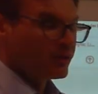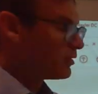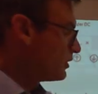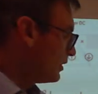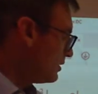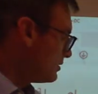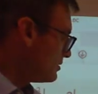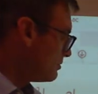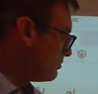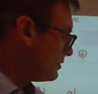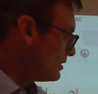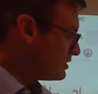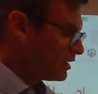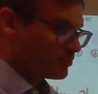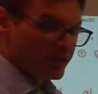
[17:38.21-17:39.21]
you're going to get
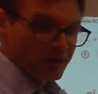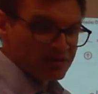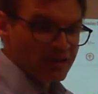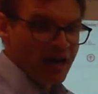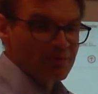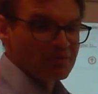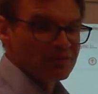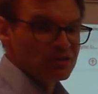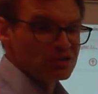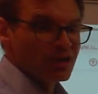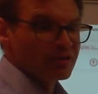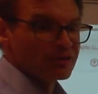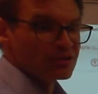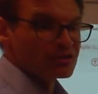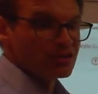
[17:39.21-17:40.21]
the same thing on top of each
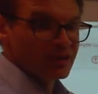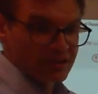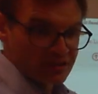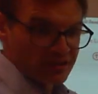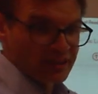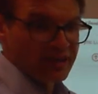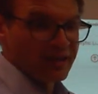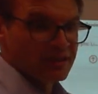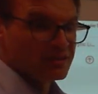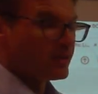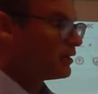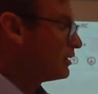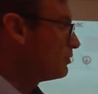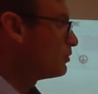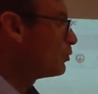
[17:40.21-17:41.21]
other, so that's going to cancel
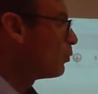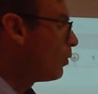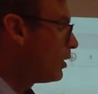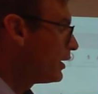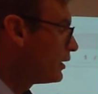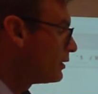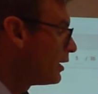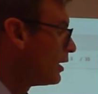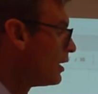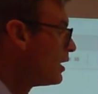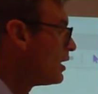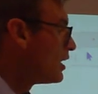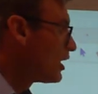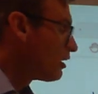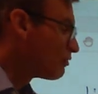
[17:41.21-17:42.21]
out and give you 1.
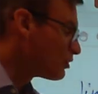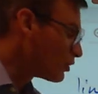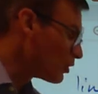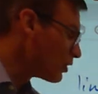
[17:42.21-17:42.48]
If you're